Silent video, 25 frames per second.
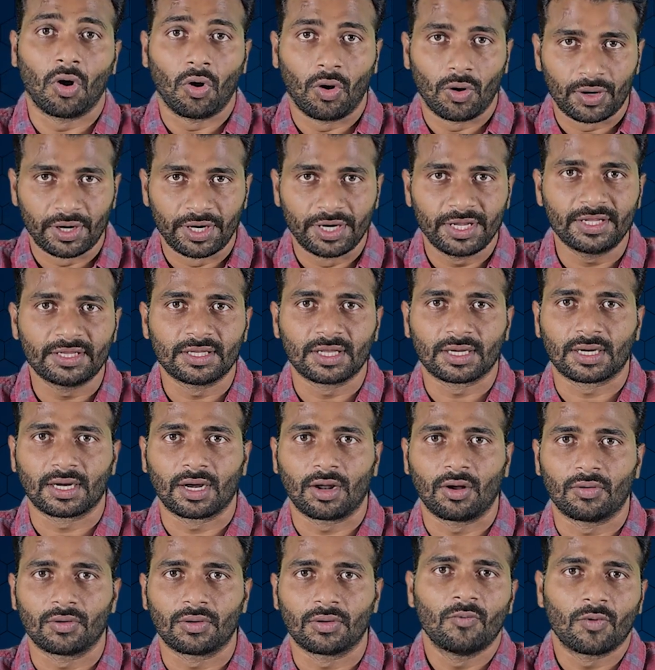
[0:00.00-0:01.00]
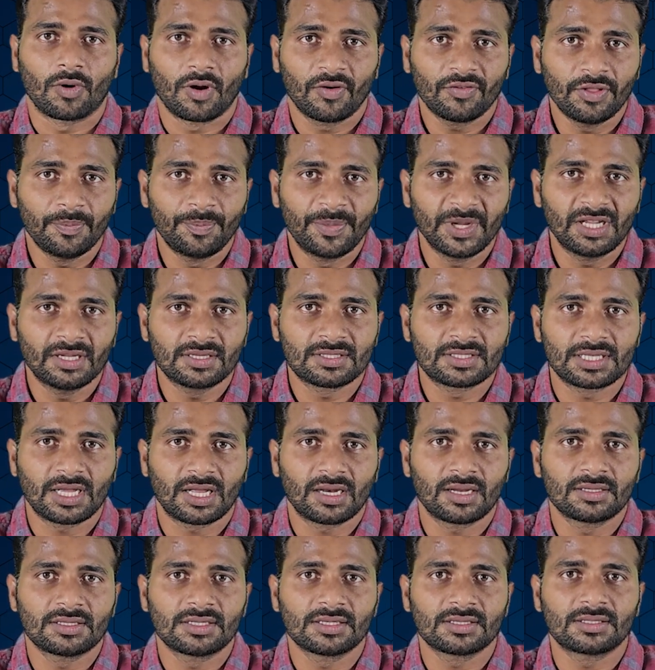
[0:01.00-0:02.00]
already in the cloud. One of the biggest
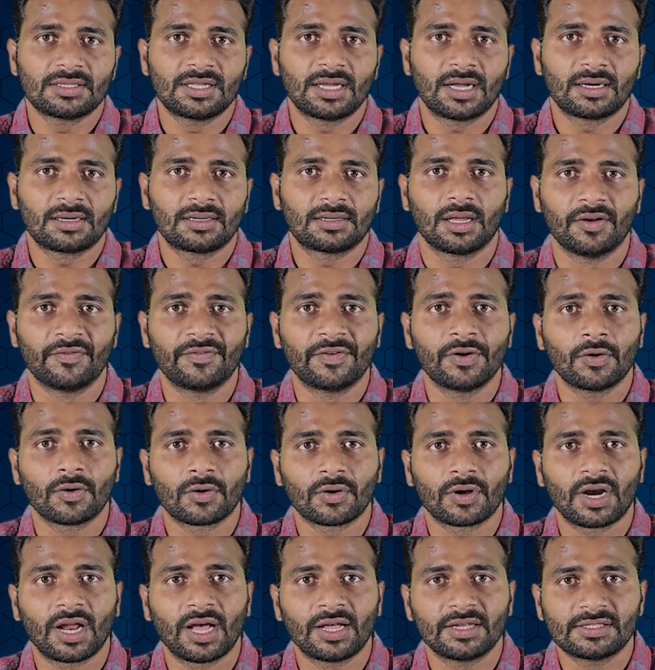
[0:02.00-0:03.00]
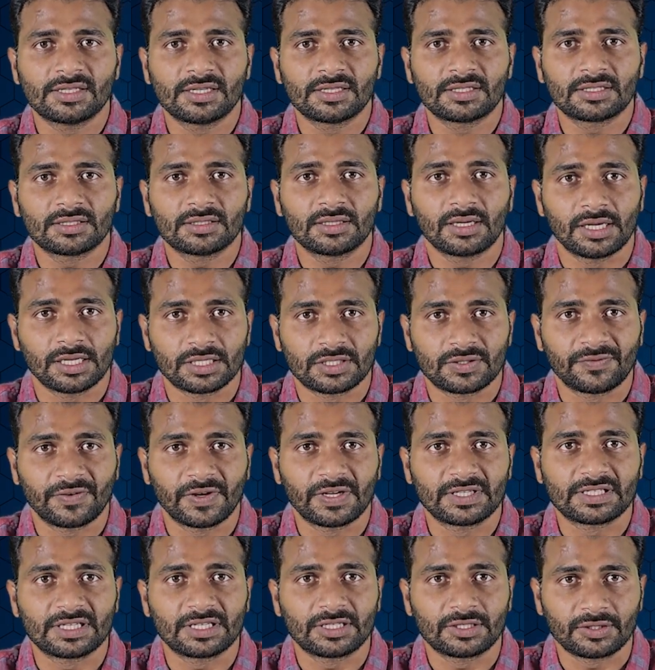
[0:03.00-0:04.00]
challenges that every organization is
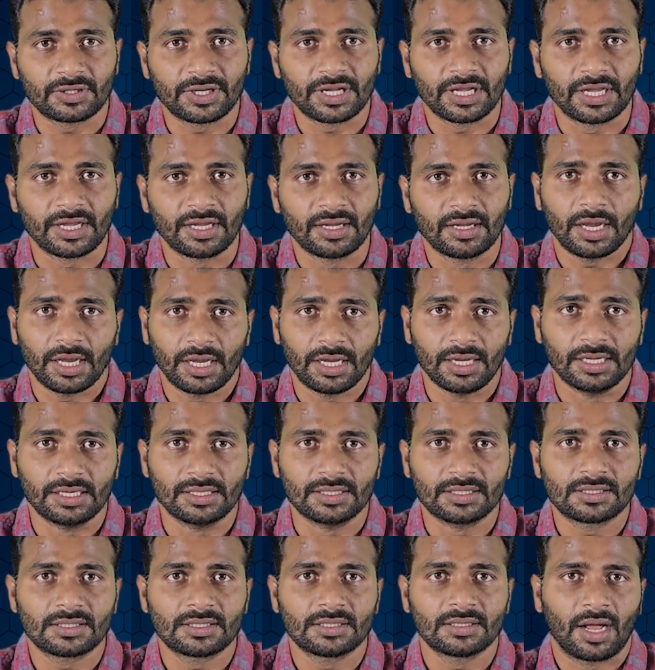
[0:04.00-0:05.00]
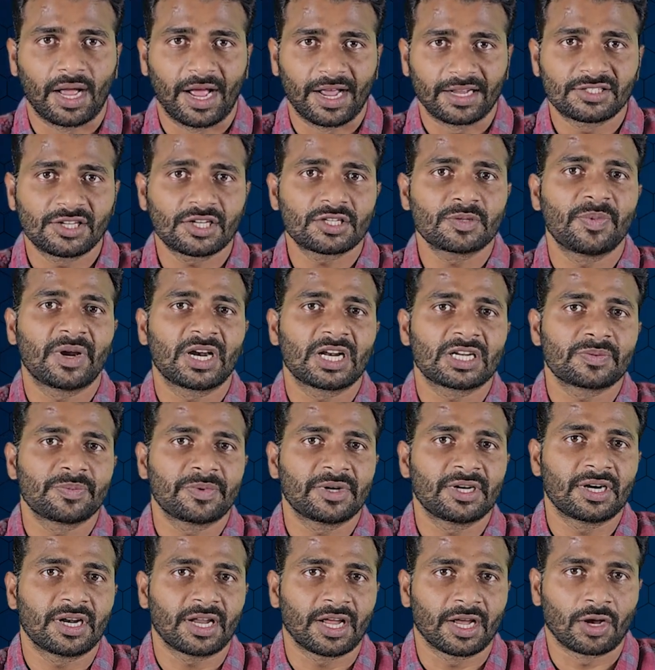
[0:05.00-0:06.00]
facing today is access
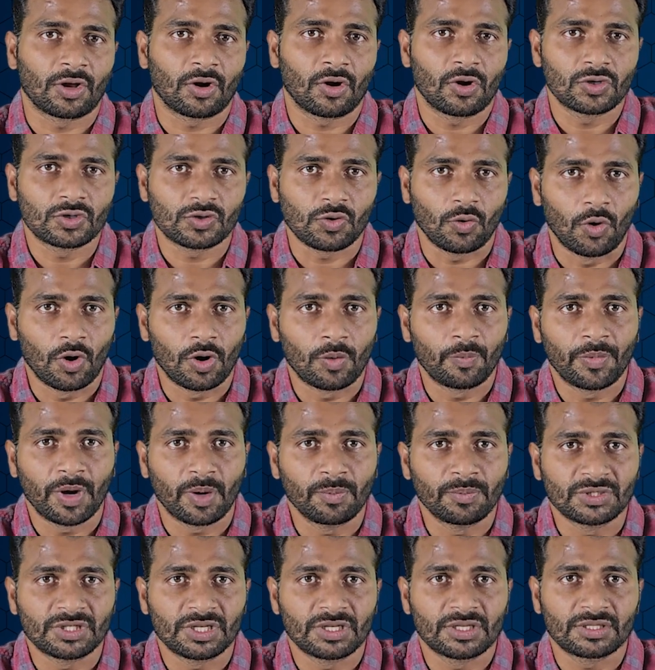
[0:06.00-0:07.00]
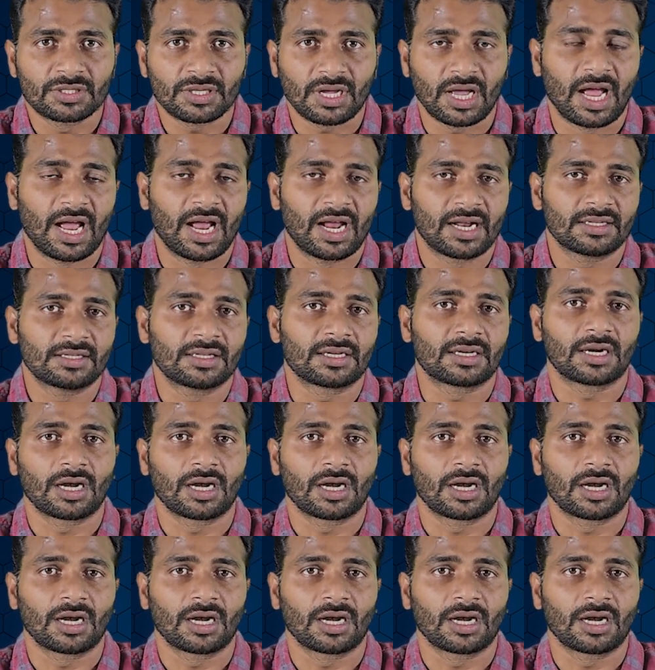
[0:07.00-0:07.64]
management across on-premises and the